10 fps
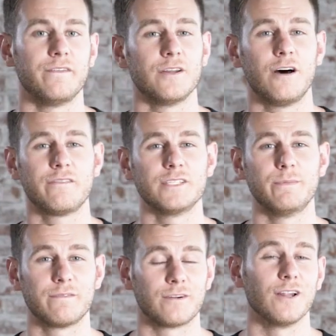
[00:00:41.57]
Philadelphia is
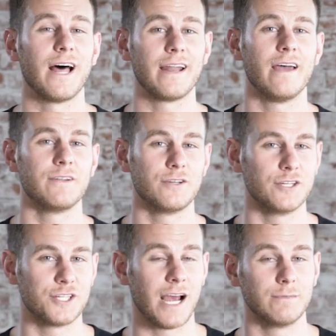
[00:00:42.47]
built for a lot of
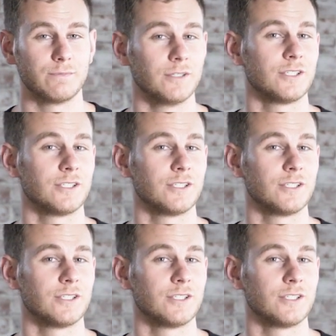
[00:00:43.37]
heavy-duty jobs, but